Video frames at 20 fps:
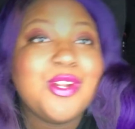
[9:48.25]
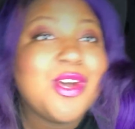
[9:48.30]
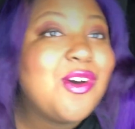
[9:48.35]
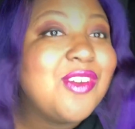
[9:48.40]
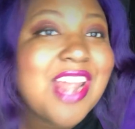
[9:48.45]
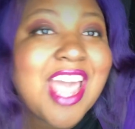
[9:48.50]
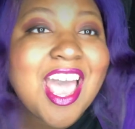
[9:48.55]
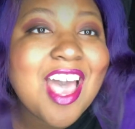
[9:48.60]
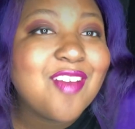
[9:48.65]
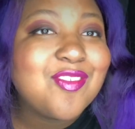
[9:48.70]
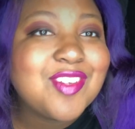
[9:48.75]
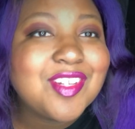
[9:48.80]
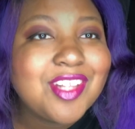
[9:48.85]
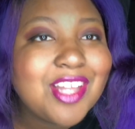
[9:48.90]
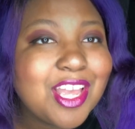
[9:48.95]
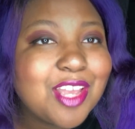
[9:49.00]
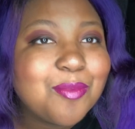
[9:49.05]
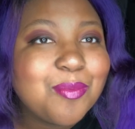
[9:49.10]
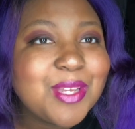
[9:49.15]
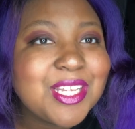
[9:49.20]
don't have to
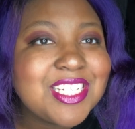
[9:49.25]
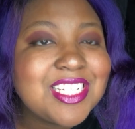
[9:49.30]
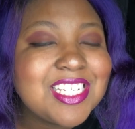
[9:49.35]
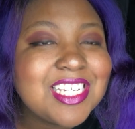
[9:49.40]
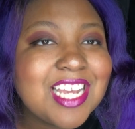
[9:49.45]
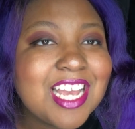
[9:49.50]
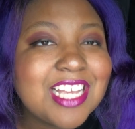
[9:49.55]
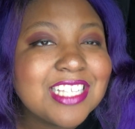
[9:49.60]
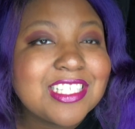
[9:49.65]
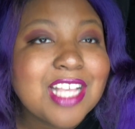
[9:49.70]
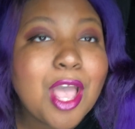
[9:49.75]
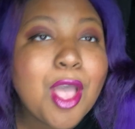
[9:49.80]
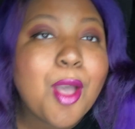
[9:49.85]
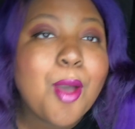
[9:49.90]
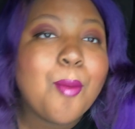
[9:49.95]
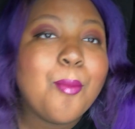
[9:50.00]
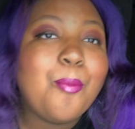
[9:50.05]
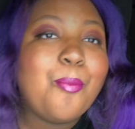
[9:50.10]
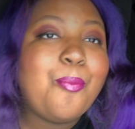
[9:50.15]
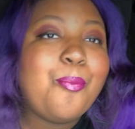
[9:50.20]
like BTS,
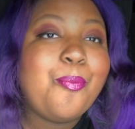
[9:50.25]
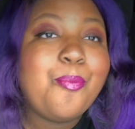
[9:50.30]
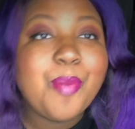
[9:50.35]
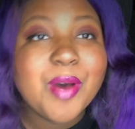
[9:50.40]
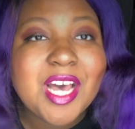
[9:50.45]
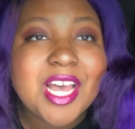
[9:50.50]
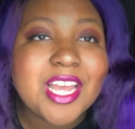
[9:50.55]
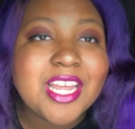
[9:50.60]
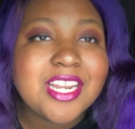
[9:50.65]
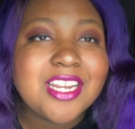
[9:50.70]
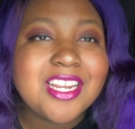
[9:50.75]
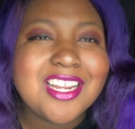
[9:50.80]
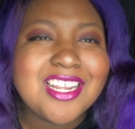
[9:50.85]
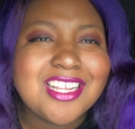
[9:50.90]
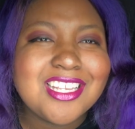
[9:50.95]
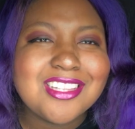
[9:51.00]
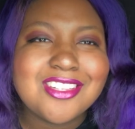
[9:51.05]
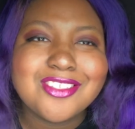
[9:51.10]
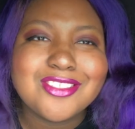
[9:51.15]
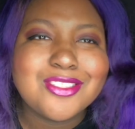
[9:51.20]
but
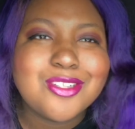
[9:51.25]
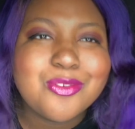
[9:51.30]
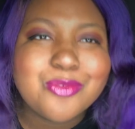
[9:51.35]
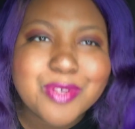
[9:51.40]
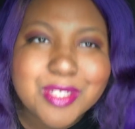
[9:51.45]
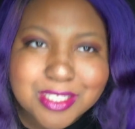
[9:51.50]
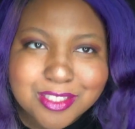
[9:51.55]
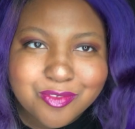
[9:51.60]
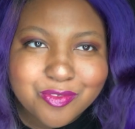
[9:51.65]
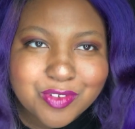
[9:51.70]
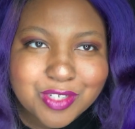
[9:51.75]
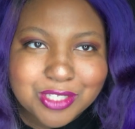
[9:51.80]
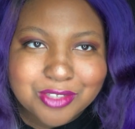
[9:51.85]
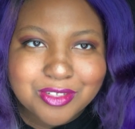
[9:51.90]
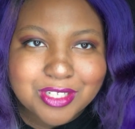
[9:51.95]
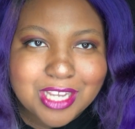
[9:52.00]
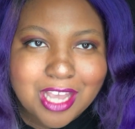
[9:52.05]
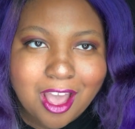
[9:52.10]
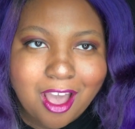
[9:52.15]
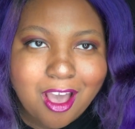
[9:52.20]
there's no reason for you
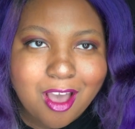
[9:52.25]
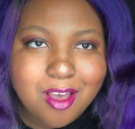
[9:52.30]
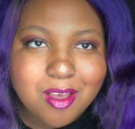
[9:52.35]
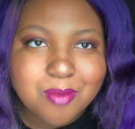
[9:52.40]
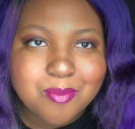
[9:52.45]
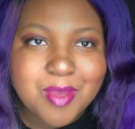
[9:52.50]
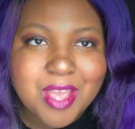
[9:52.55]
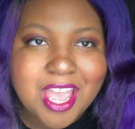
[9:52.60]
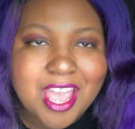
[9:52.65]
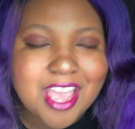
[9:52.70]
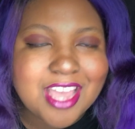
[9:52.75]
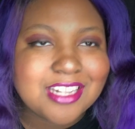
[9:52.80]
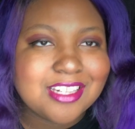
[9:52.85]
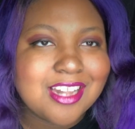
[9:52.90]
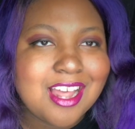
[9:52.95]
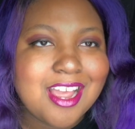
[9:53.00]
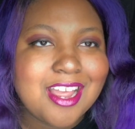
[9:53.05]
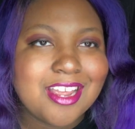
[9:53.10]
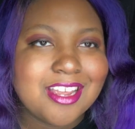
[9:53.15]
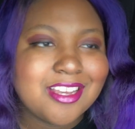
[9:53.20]
to come and,
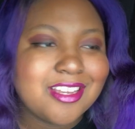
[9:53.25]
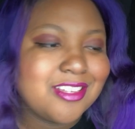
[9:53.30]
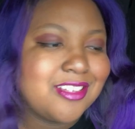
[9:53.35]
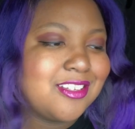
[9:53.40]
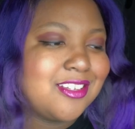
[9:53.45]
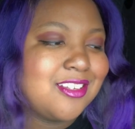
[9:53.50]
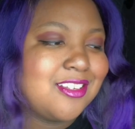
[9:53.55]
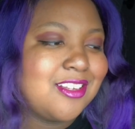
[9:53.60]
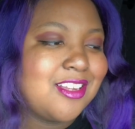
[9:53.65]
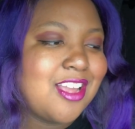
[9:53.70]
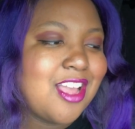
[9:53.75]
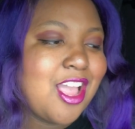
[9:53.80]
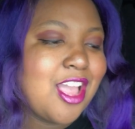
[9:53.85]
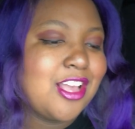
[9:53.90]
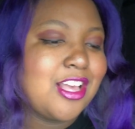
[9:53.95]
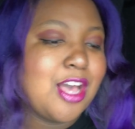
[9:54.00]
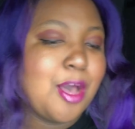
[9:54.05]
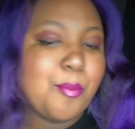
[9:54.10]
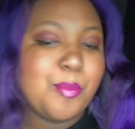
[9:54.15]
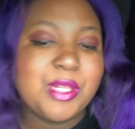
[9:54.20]
like,
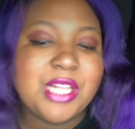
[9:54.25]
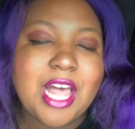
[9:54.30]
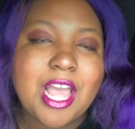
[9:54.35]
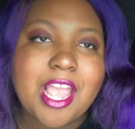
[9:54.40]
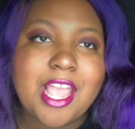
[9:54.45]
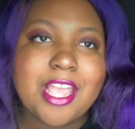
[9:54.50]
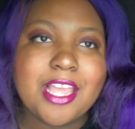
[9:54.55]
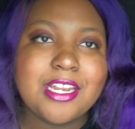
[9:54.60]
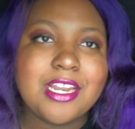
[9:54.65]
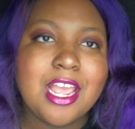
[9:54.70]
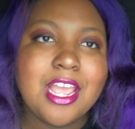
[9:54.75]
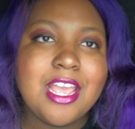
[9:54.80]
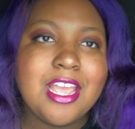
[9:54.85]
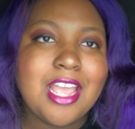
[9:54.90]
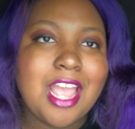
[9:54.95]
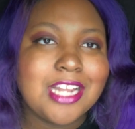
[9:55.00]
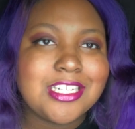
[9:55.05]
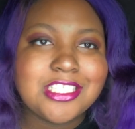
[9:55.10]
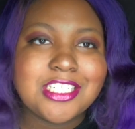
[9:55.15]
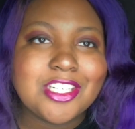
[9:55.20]
complain
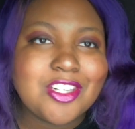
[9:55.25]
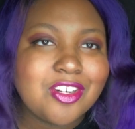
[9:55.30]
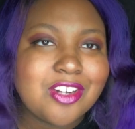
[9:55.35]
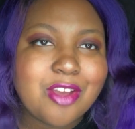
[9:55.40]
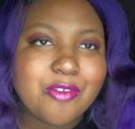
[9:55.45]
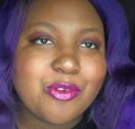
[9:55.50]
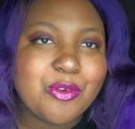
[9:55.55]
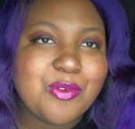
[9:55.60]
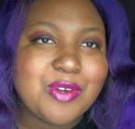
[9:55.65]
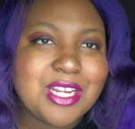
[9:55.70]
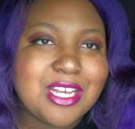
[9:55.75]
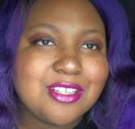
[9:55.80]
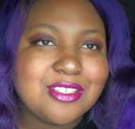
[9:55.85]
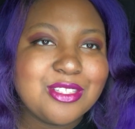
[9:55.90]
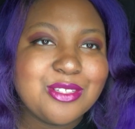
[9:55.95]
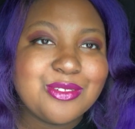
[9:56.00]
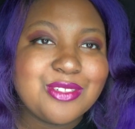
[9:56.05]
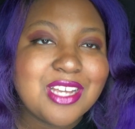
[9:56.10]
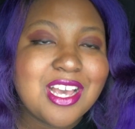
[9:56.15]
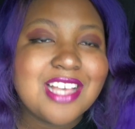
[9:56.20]
and shit on everyone else
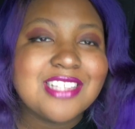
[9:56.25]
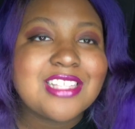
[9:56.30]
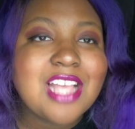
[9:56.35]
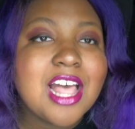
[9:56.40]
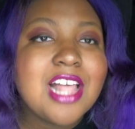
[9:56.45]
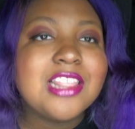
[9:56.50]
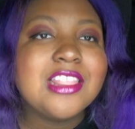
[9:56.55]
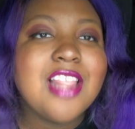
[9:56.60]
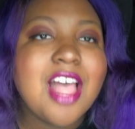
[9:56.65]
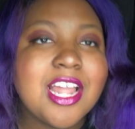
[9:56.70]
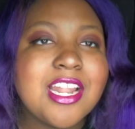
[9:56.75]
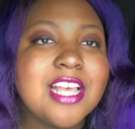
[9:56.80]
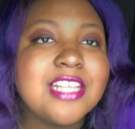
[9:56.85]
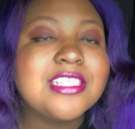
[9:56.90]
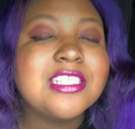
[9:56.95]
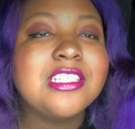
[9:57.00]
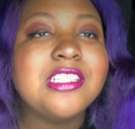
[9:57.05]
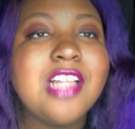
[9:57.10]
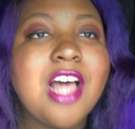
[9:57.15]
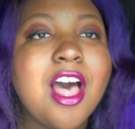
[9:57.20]
who does. Let
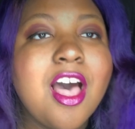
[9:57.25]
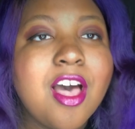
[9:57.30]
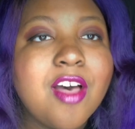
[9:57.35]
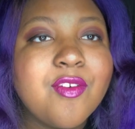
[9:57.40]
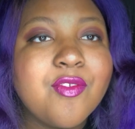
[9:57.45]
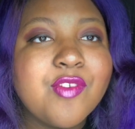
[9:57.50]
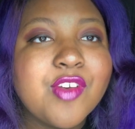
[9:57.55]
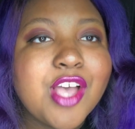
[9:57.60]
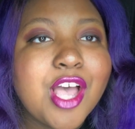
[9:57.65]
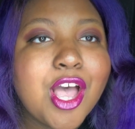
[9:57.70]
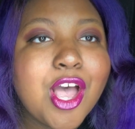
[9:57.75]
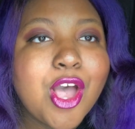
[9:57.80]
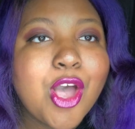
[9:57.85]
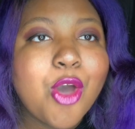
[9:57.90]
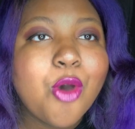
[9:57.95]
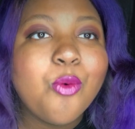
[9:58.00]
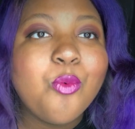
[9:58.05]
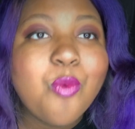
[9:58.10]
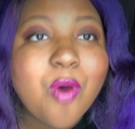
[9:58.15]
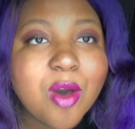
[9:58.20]
us love
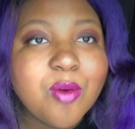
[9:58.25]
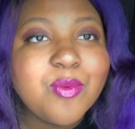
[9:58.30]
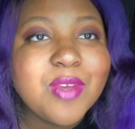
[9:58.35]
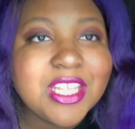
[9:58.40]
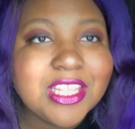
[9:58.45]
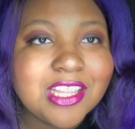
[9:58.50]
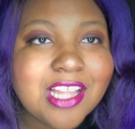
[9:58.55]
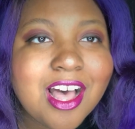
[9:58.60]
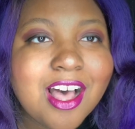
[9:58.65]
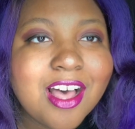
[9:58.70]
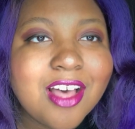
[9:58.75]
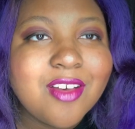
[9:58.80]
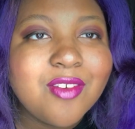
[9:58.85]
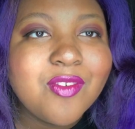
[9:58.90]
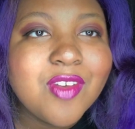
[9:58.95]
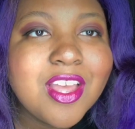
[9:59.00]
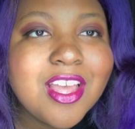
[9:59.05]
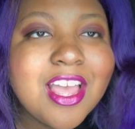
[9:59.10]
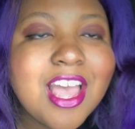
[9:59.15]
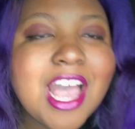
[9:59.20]
what we love,
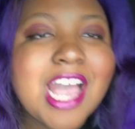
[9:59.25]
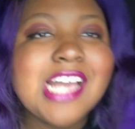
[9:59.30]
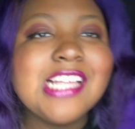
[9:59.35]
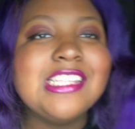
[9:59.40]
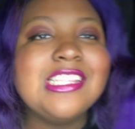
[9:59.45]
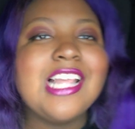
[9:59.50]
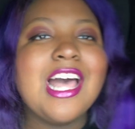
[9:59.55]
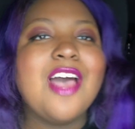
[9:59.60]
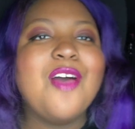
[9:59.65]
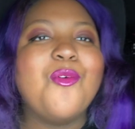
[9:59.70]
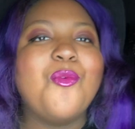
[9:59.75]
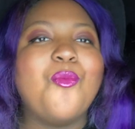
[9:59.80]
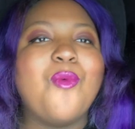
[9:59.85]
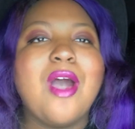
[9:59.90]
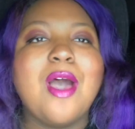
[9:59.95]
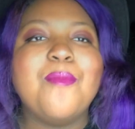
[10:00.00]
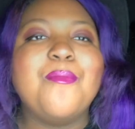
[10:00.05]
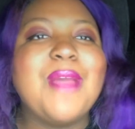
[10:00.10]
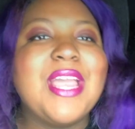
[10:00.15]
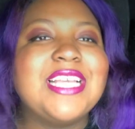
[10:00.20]
and let
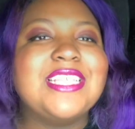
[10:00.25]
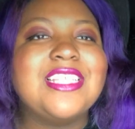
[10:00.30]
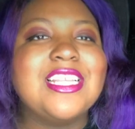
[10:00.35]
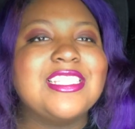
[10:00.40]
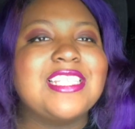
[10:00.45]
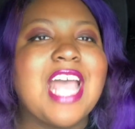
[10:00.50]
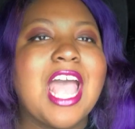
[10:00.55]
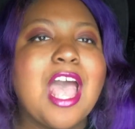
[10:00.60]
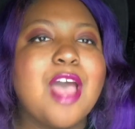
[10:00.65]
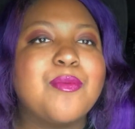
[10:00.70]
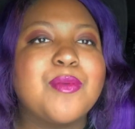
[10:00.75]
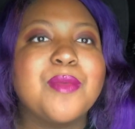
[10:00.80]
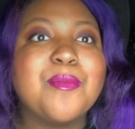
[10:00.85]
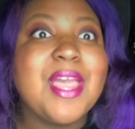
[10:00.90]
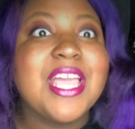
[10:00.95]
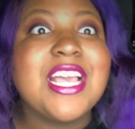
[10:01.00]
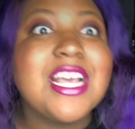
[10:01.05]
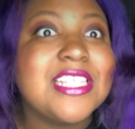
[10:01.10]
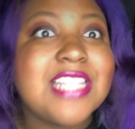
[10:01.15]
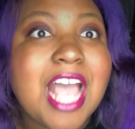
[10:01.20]
what makes us happy
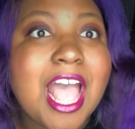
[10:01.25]
make us